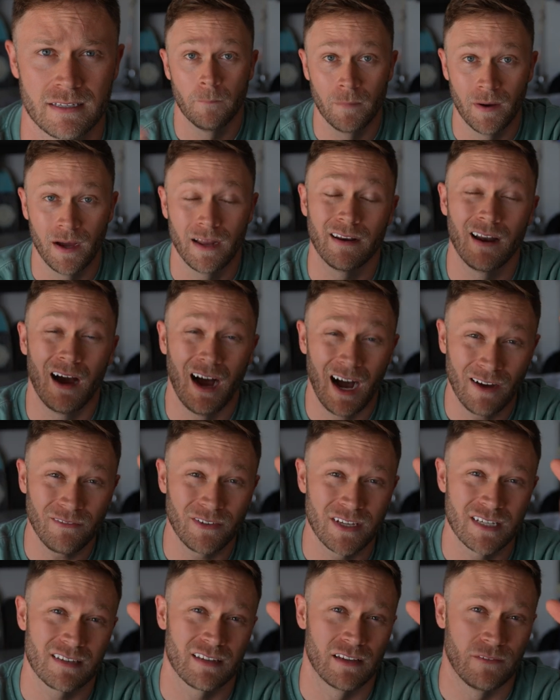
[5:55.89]
But
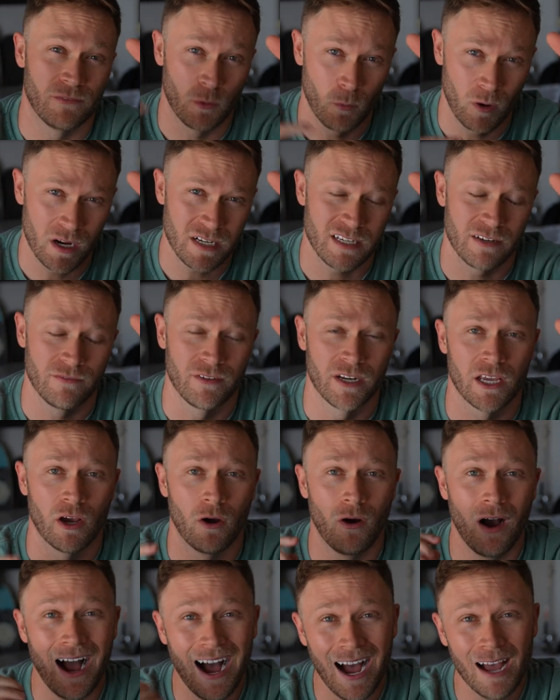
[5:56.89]
obviously, if you watch that
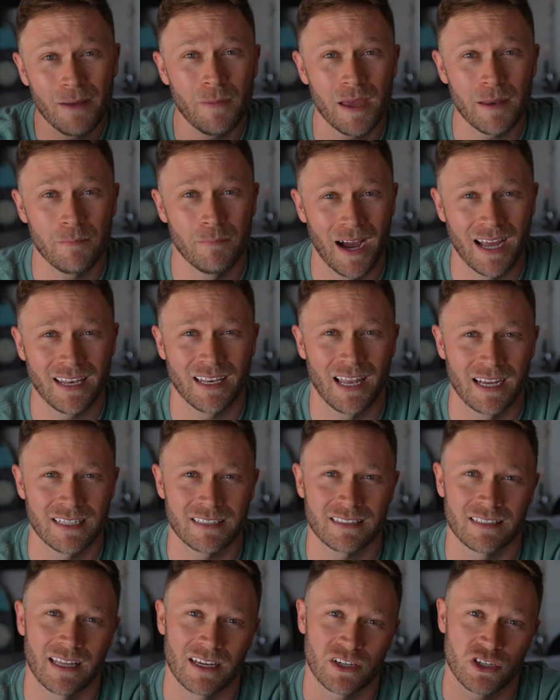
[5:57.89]
video, I made my line
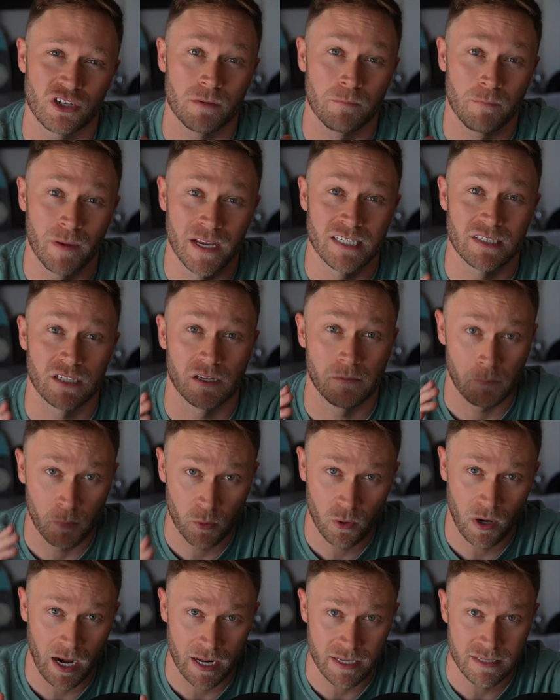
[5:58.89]
selection based on
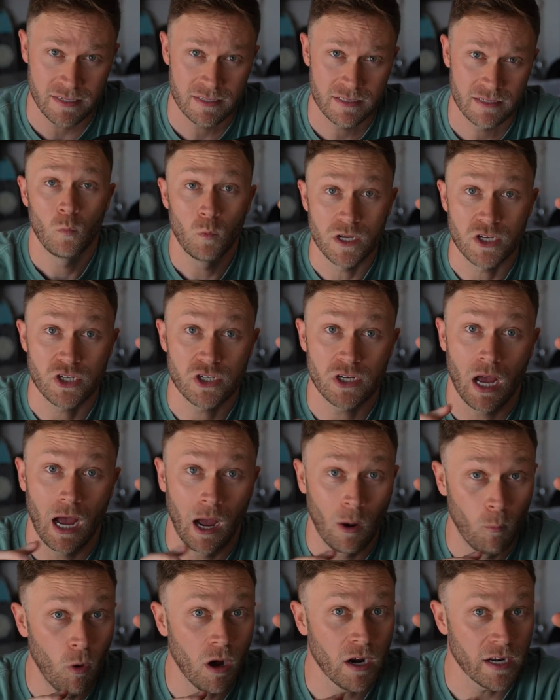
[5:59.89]
price, which
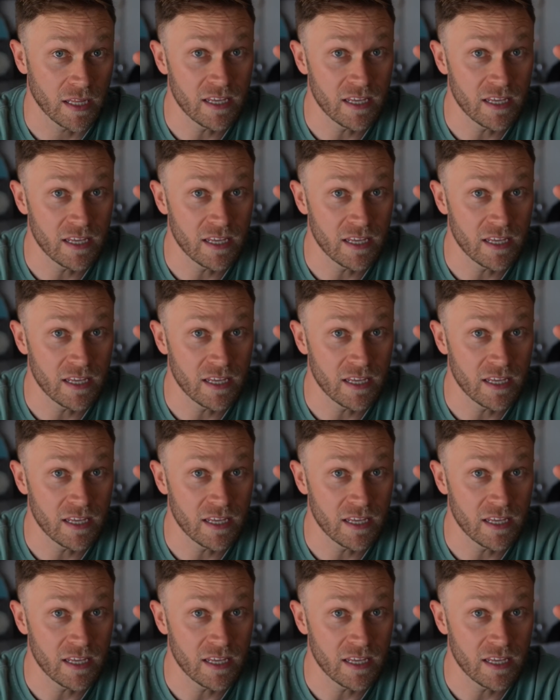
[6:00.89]
I want to